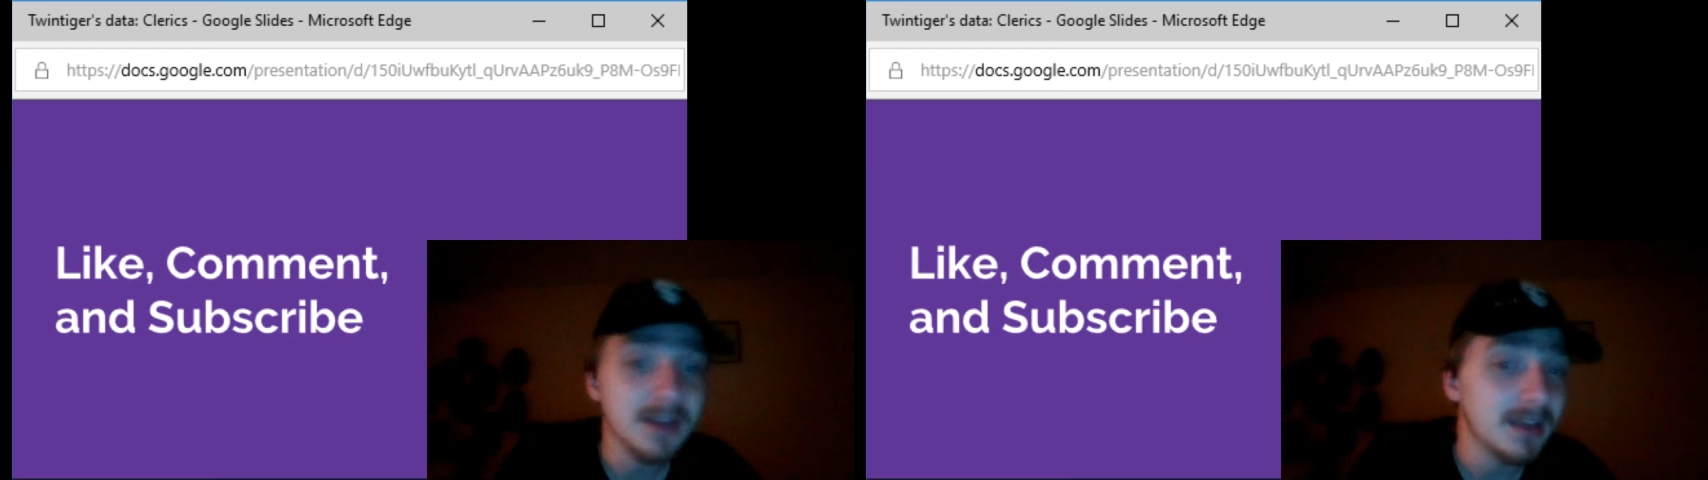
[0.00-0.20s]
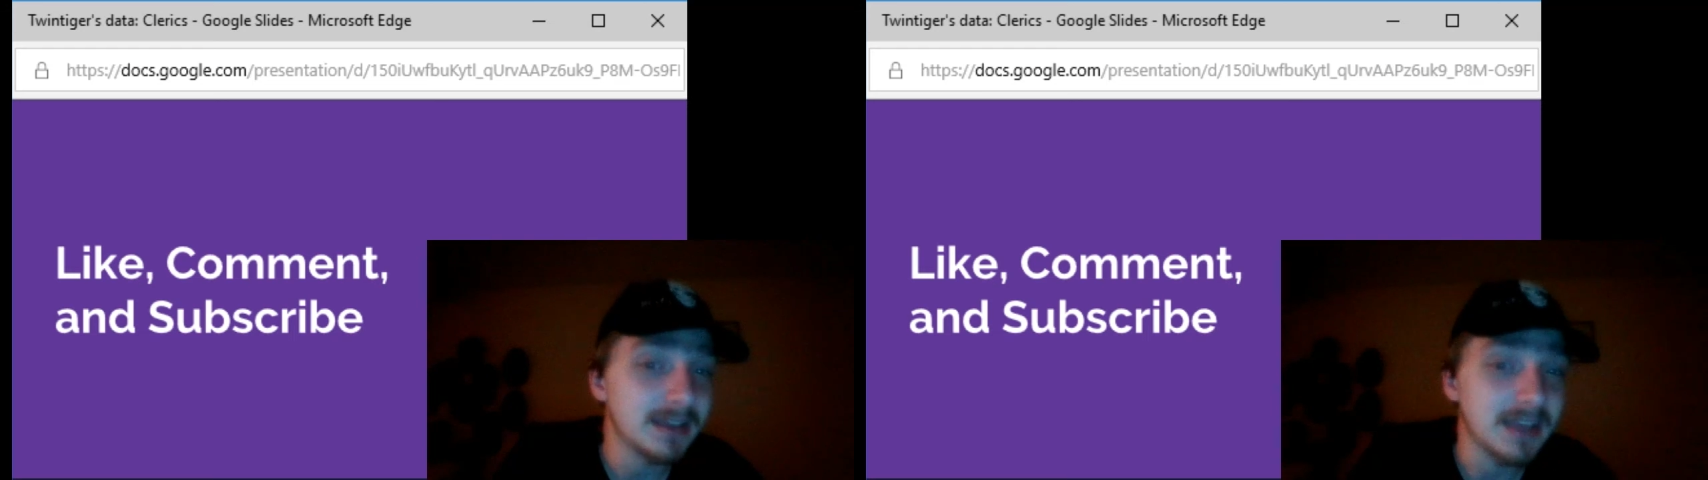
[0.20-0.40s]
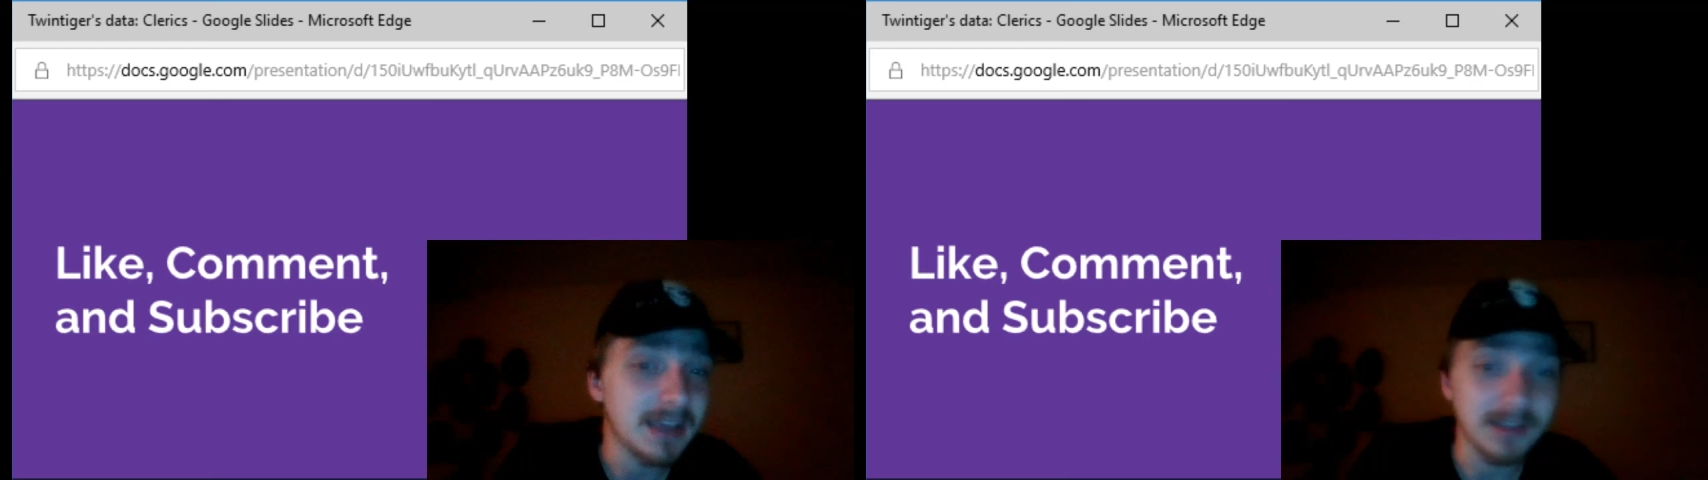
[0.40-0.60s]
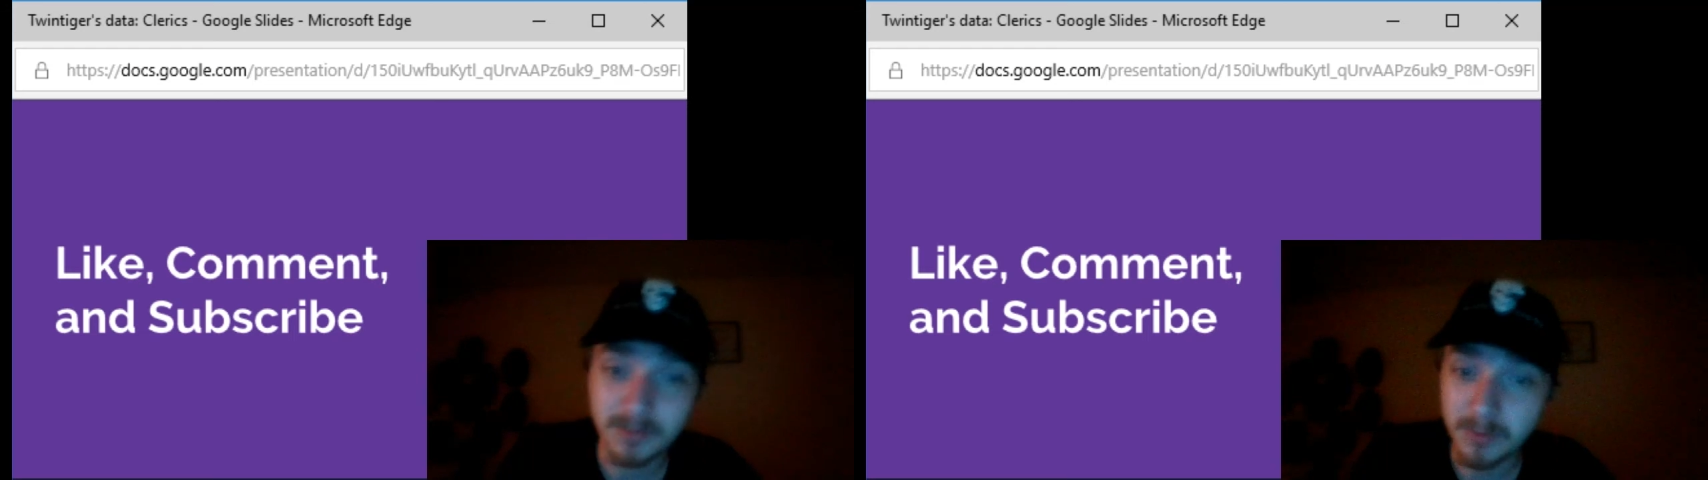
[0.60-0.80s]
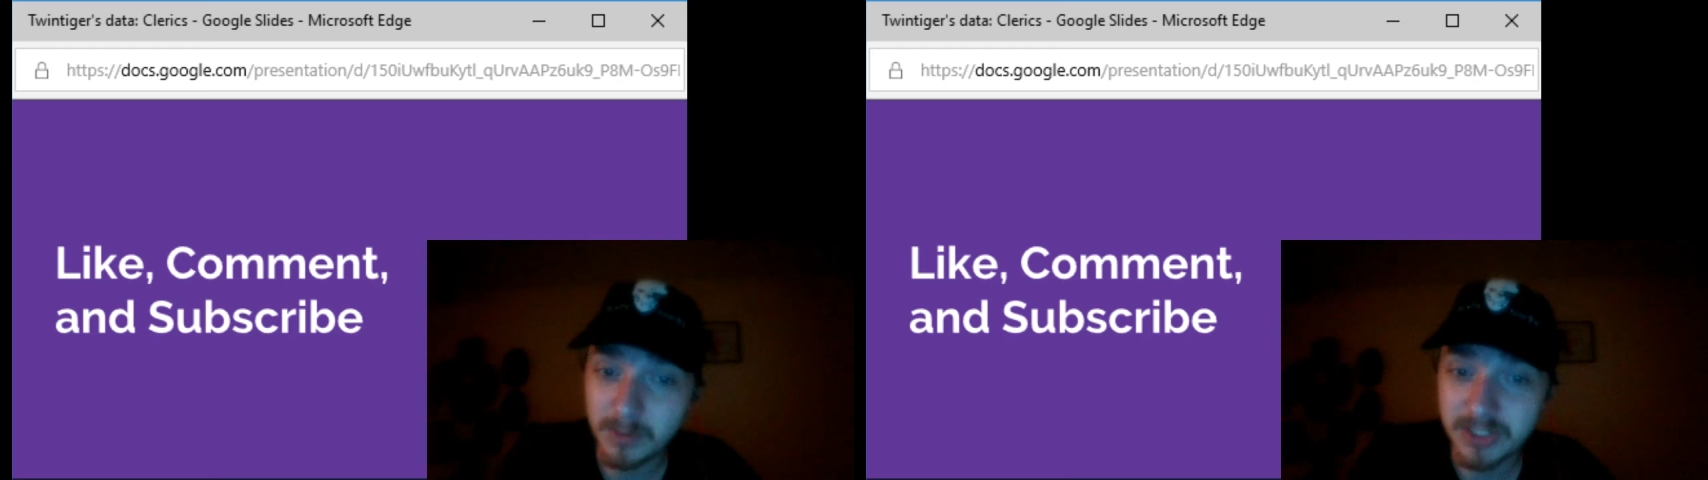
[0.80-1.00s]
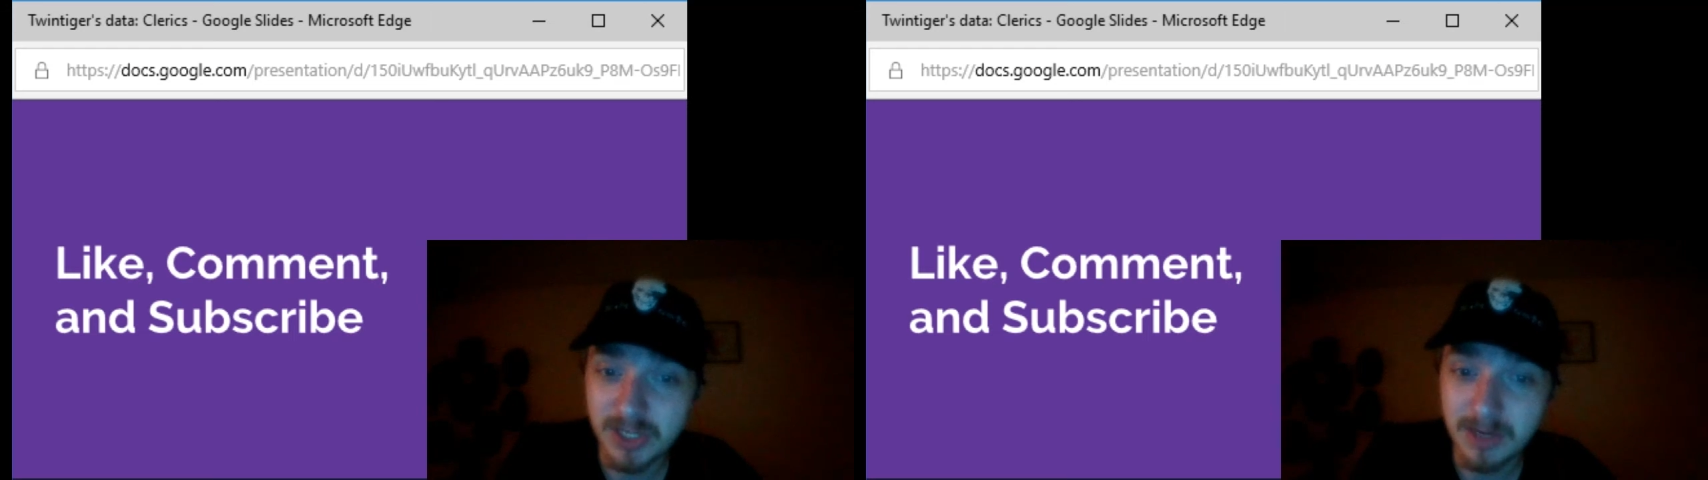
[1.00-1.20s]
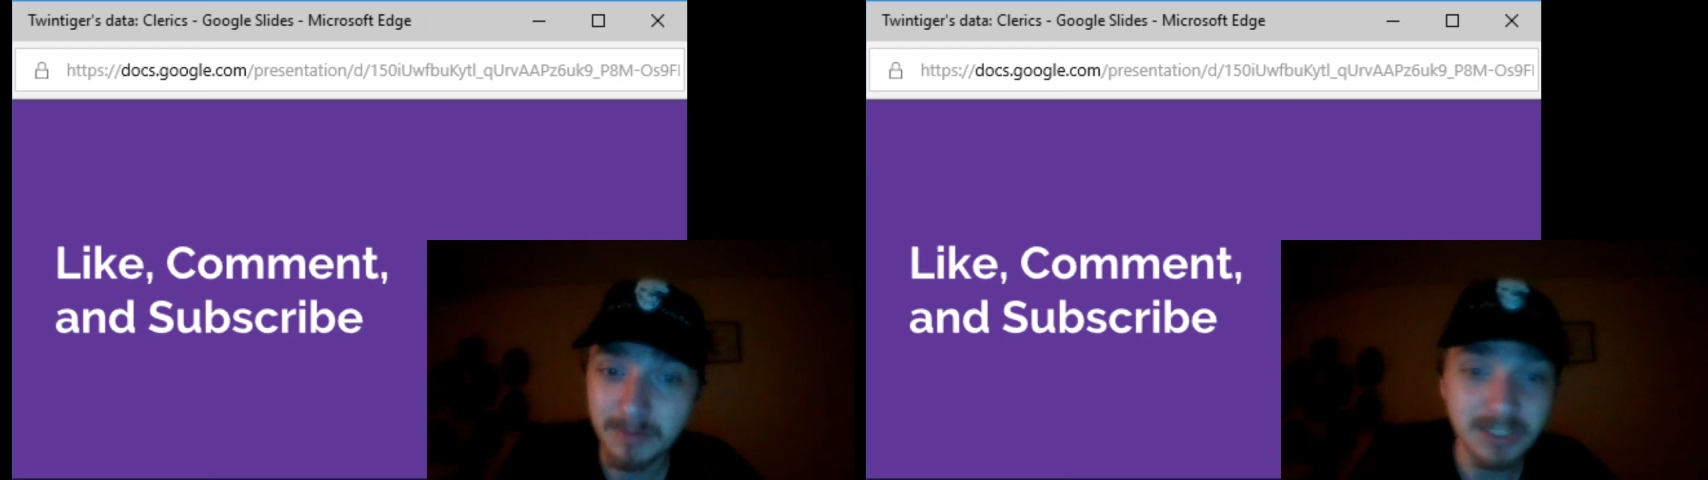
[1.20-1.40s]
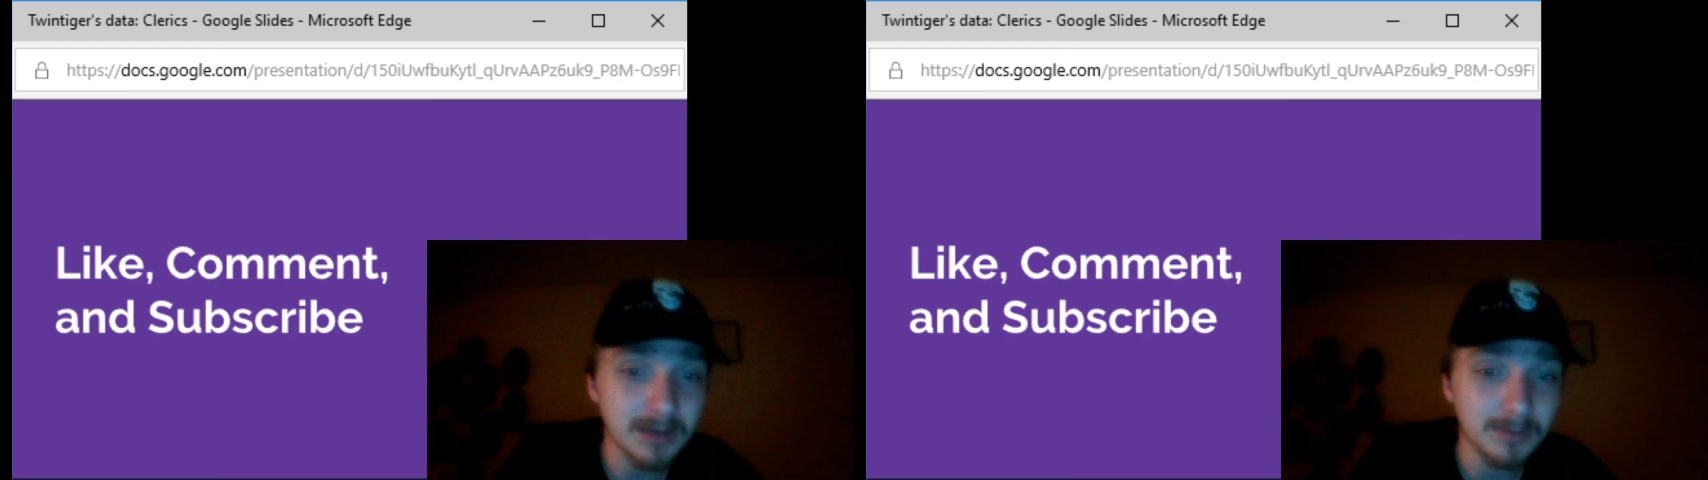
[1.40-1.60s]
And hey, if you want to share my
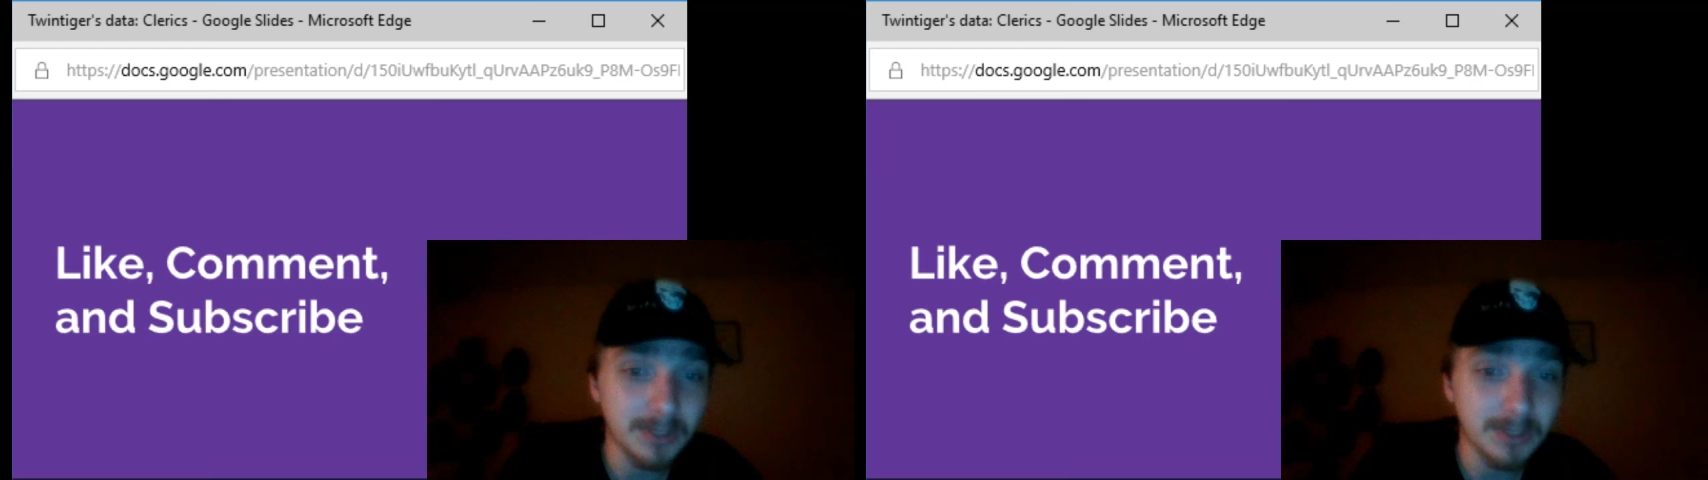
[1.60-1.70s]
terrible,